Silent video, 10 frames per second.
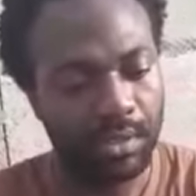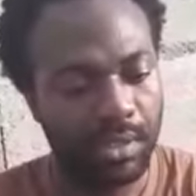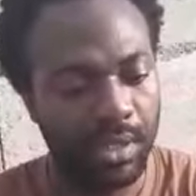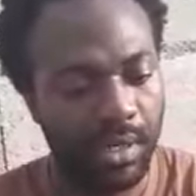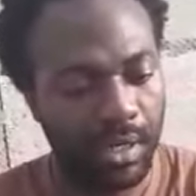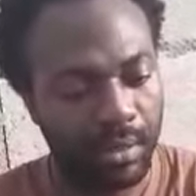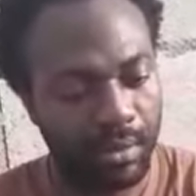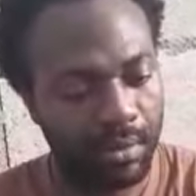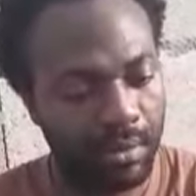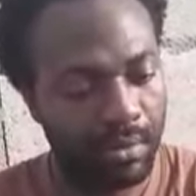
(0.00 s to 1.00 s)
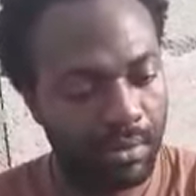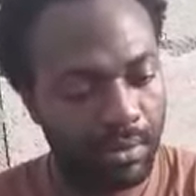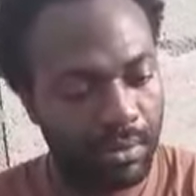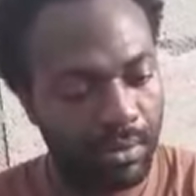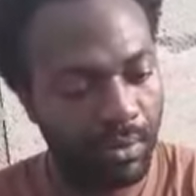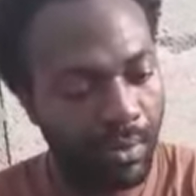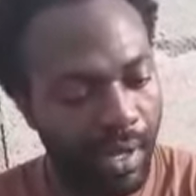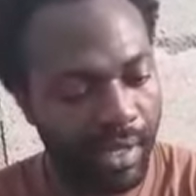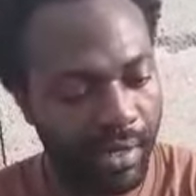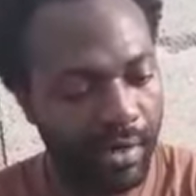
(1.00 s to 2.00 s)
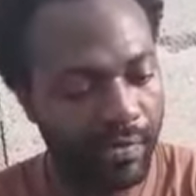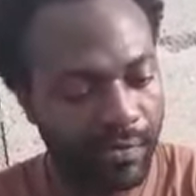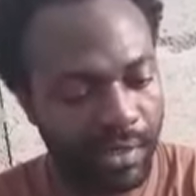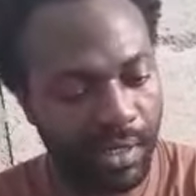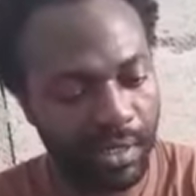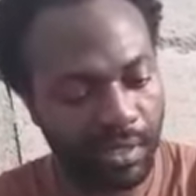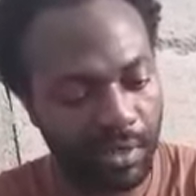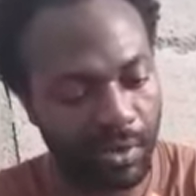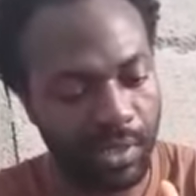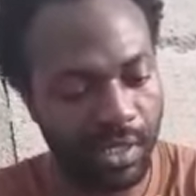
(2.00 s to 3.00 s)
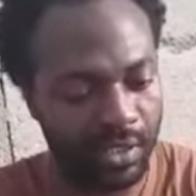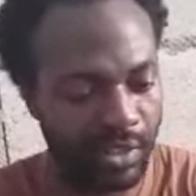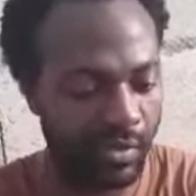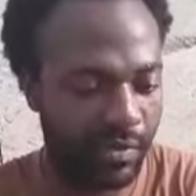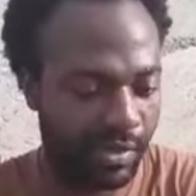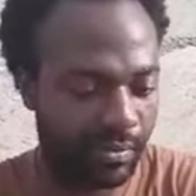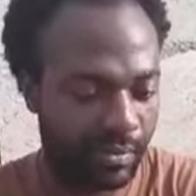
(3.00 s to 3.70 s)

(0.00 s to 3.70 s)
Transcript: Tunnel wide enough to carry two lane traffic.